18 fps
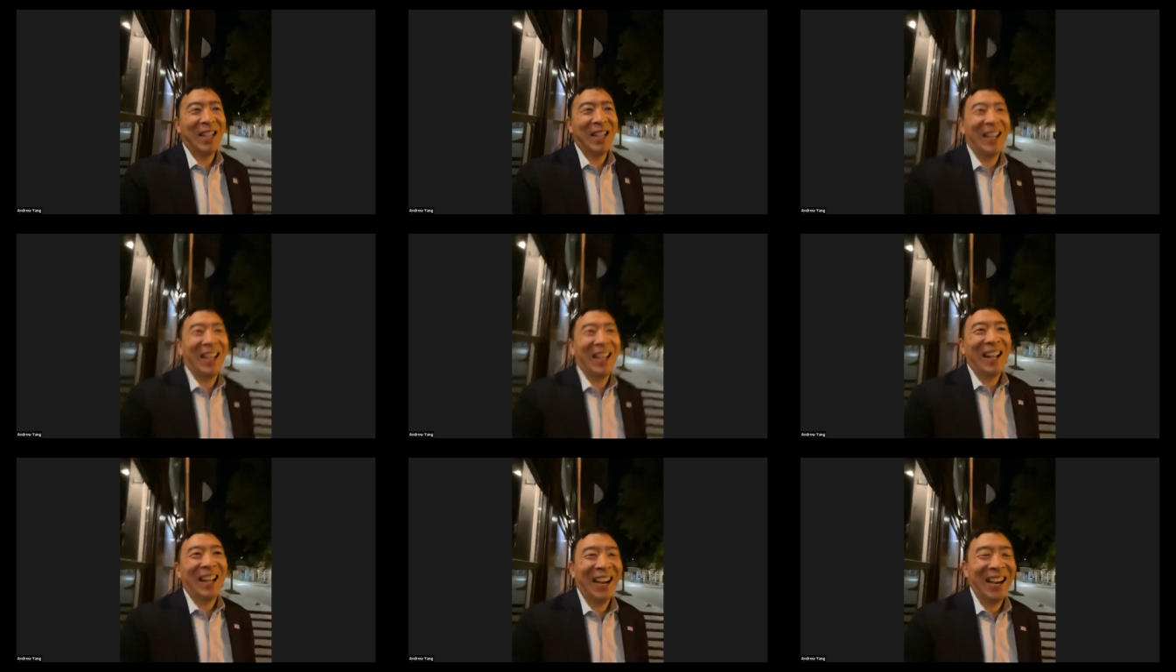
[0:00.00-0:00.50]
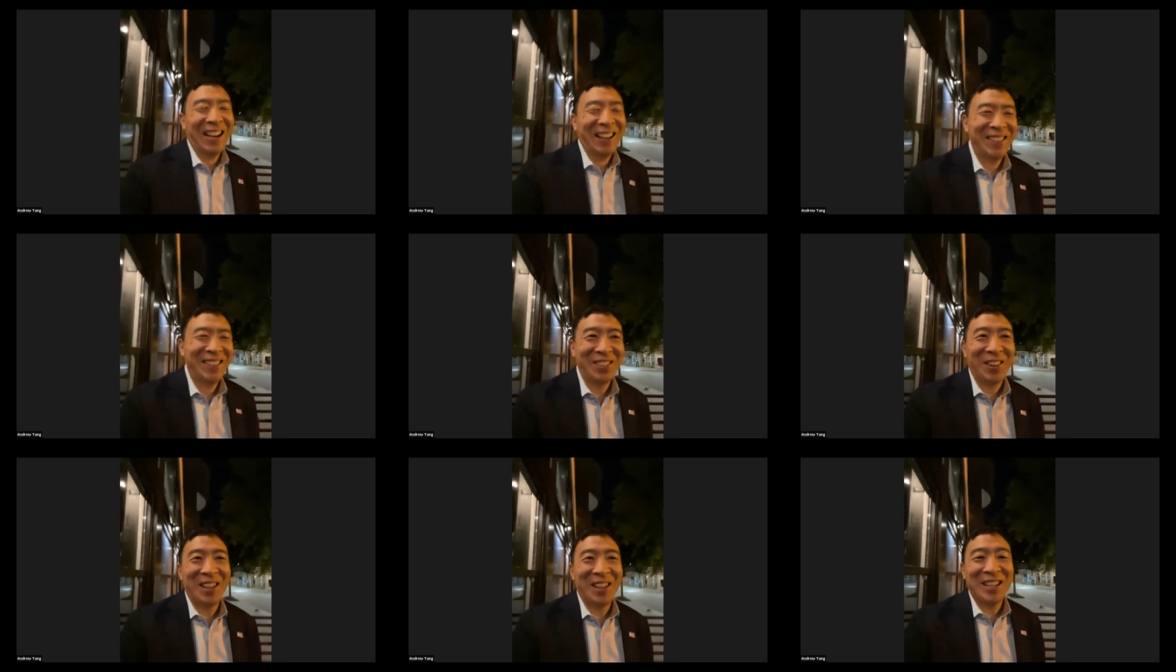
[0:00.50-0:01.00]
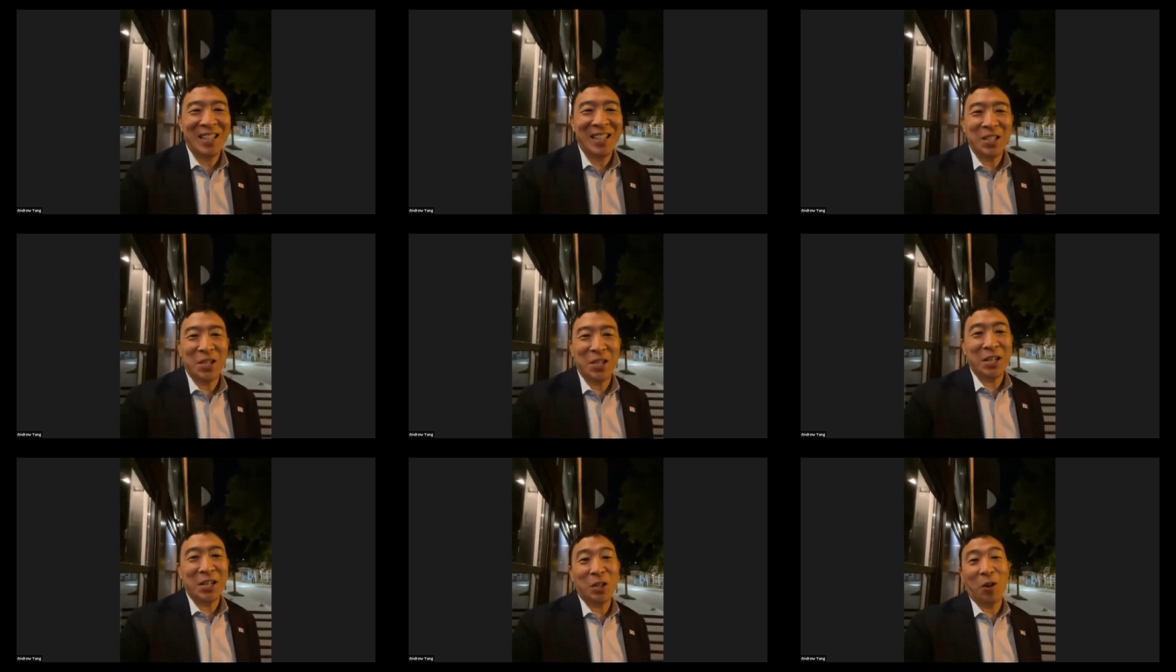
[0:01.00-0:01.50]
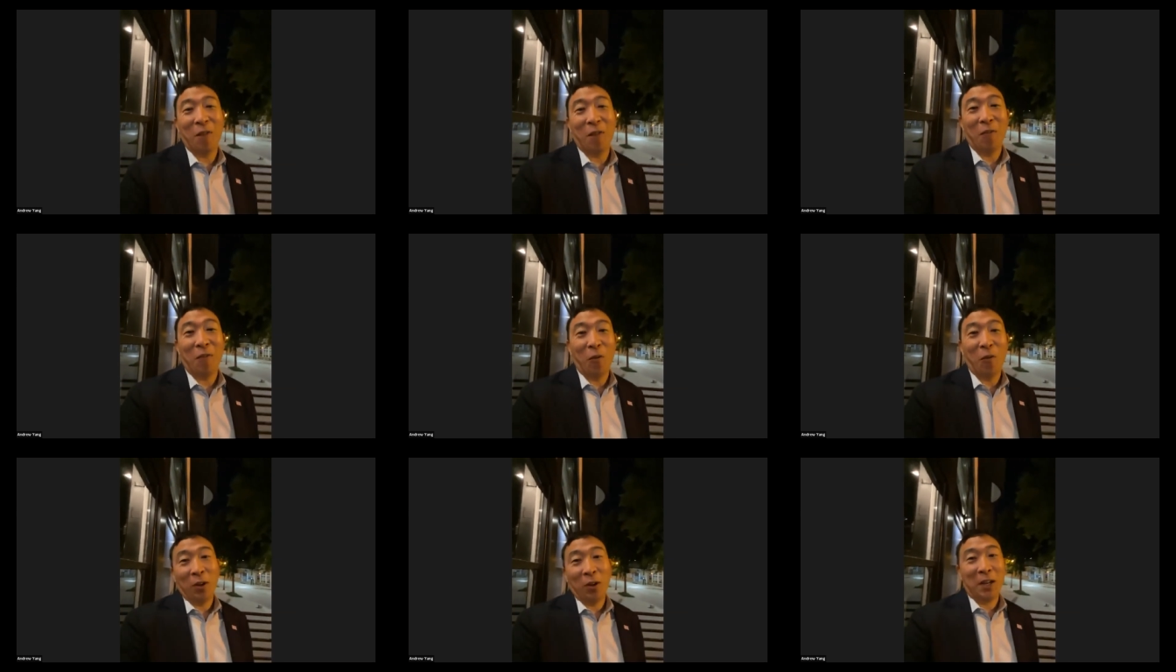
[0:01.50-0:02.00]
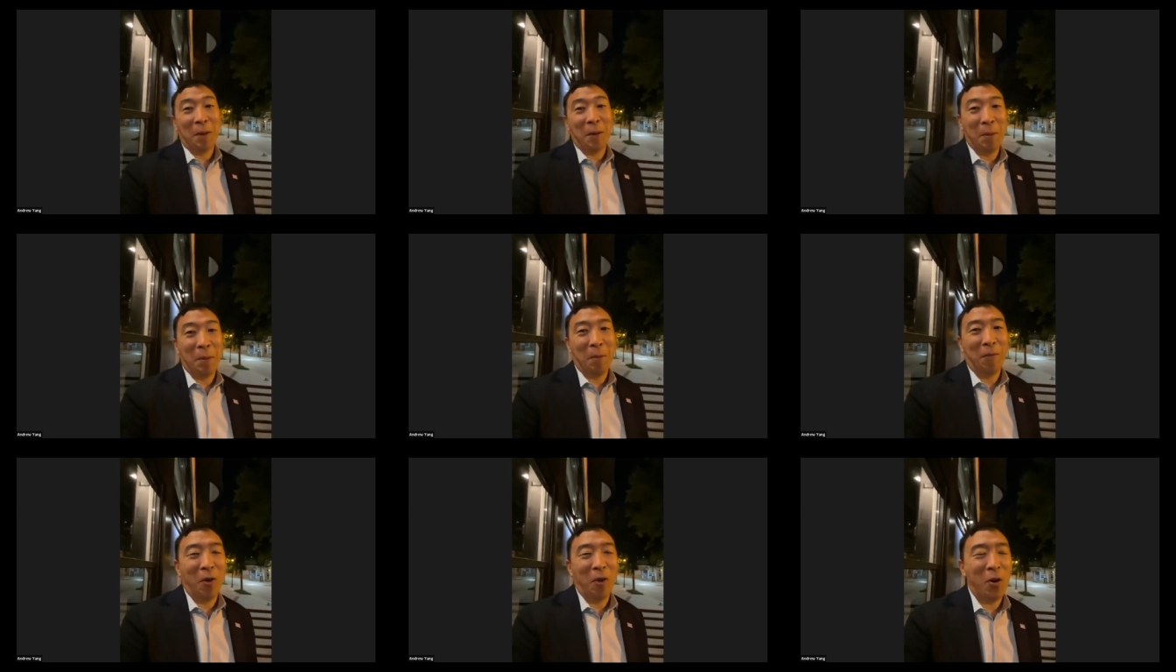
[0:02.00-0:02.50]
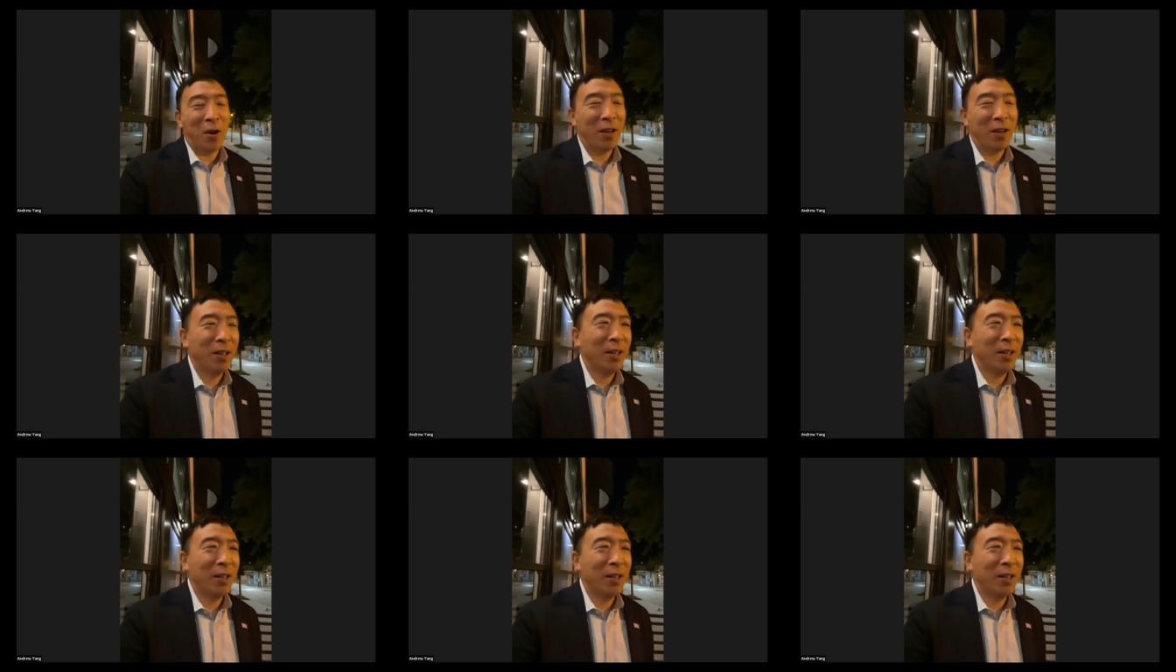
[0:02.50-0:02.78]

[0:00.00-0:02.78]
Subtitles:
It's good distinction. So only young people voted.